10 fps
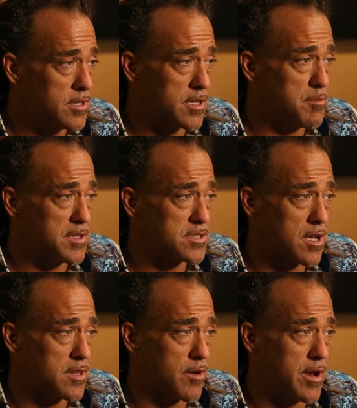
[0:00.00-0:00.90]
You're going to be
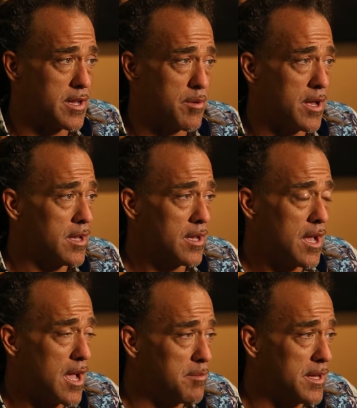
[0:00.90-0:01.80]
stuck there anyway.
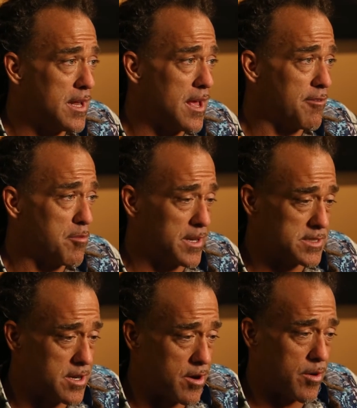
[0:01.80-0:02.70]
I mean,
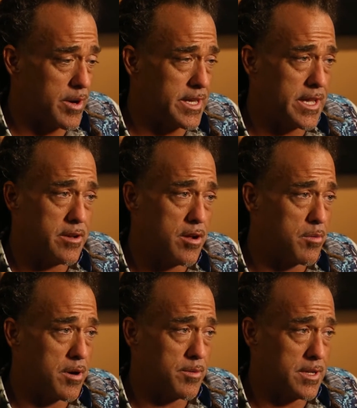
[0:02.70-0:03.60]
everybody's in a hurry to get
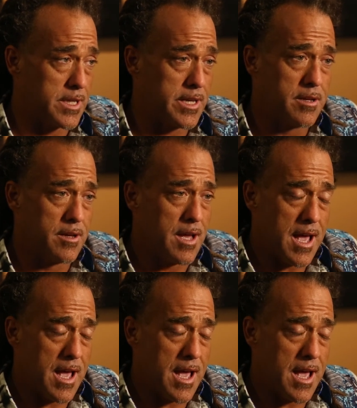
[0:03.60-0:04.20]
nowhere, really.